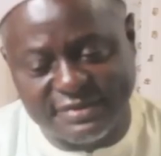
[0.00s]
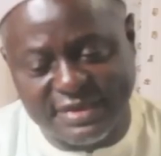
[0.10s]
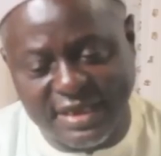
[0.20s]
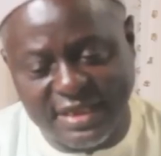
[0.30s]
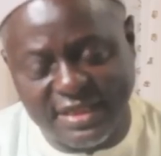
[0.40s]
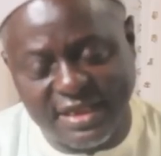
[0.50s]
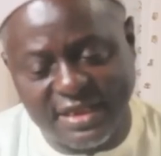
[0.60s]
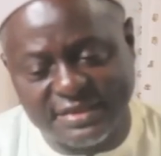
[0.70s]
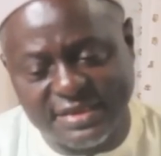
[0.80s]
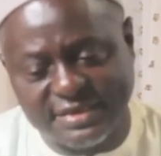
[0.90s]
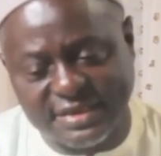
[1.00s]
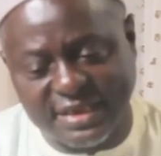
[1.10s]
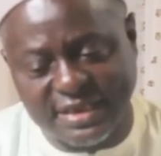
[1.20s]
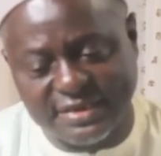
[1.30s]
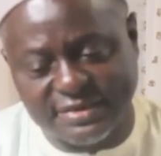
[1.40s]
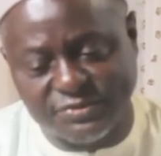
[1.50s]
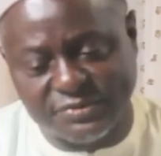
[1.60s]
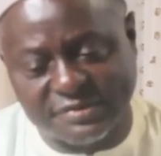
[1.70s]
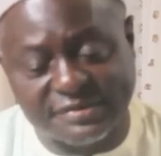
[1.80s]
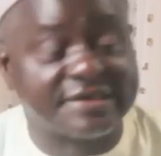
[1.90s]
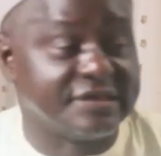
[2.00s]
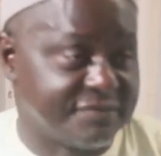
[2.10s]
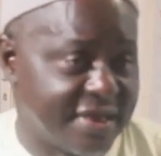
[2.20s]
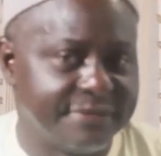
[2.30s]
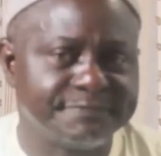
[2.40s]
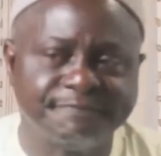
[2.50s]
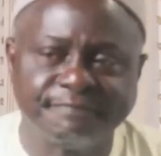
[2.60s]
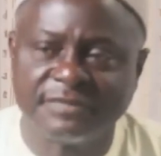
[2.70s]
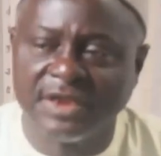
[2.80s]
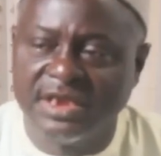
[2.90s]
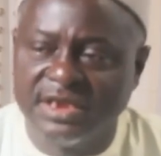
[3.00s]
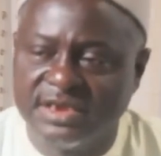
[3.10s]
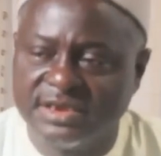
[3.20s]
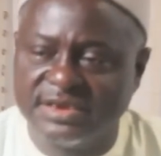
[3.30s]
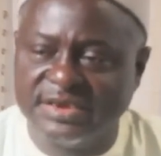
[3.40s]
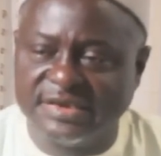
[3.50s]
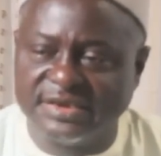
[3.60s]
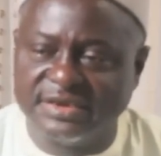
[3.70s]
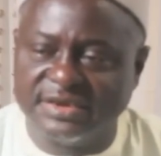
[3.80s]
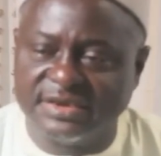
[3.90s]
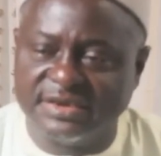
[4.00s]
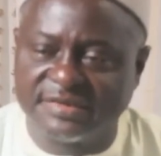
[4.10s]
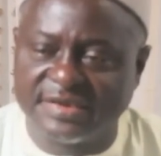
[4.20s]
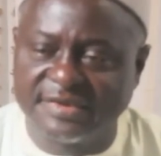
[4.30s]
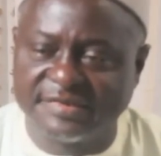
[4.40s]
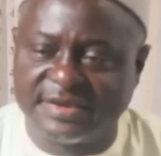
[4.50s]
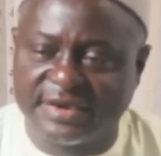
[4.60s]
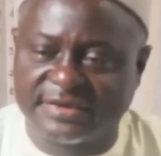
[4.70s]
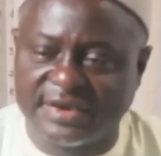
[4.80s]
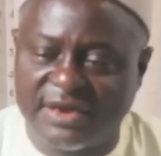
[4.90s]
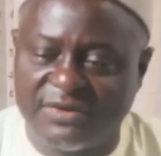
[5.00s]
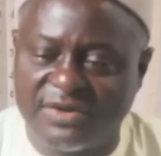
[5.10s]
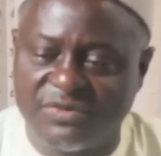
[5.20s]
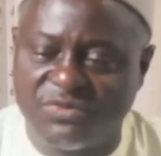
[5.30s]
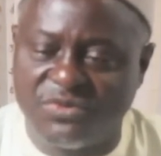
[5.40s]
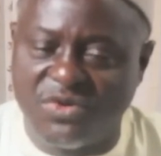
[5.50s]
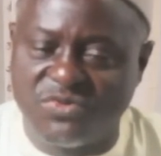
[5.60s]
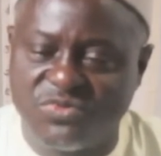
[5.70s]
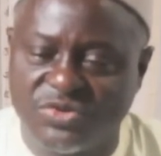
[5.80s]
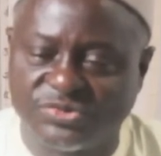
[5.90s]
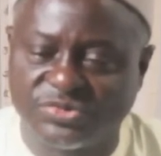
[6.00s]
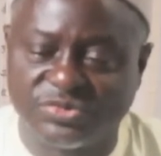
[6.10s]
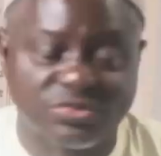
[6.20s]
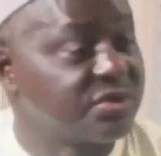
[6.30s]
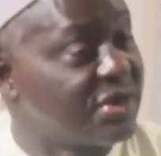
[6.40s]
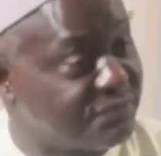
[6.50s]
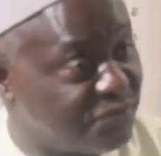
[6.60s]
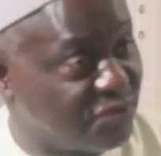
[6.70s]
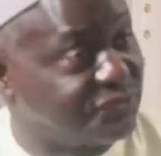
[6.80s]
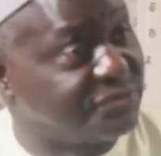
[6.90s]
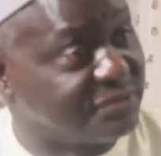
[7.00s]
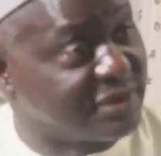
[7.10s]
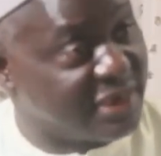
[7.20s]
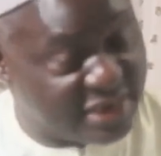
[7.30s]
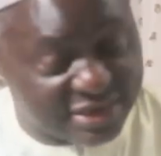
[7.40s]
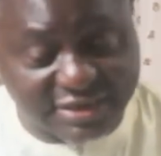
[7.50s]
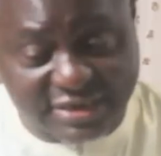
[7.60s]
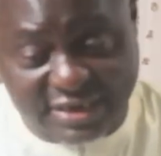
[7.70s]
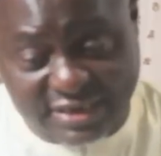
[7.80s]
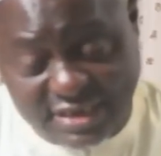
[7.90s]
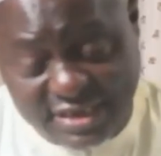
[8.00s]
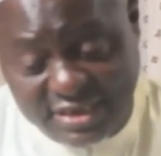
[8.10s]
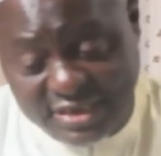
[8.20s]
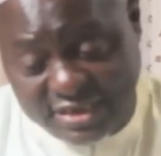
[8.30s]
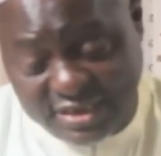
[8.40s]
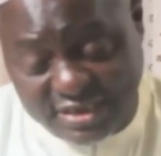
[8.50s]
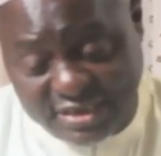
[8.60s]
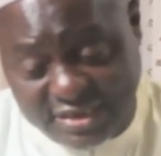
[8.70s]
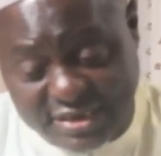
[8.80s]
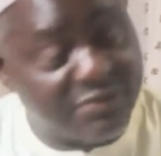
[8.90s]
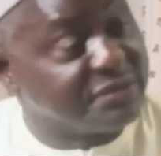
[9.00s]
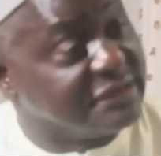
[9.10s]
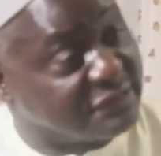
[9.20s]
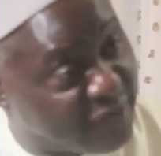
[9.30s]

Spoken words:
Yeah, I think it was satisfying. in the sense that our work was cut out for us. Clearly, then there was this